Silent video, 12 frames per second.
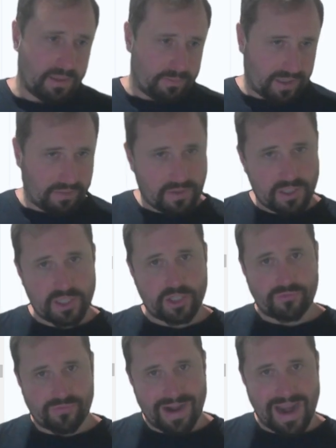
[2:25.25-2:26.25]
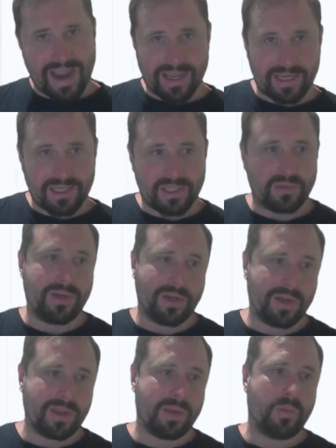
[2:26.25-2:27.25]
But if you just drag it into a
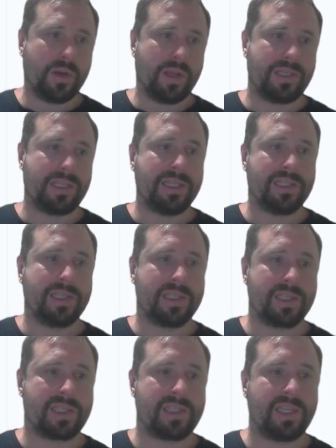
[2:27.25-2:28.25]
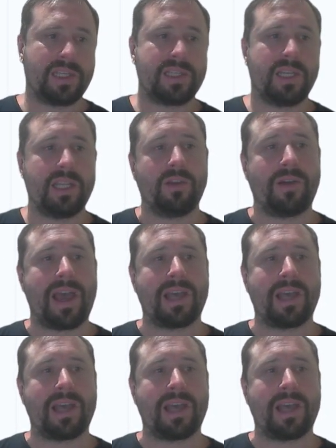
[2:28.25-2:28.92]
note, then what it does is it sticks it in your